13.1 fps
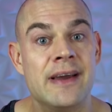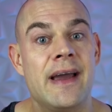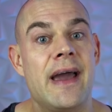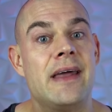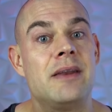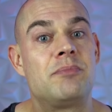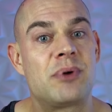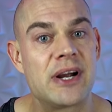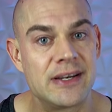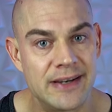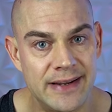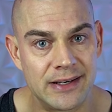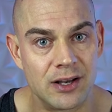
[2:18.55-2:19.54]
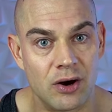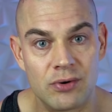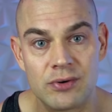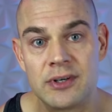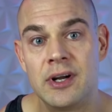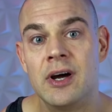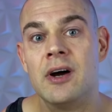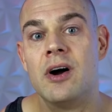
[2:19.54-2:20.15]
and pregnenolone.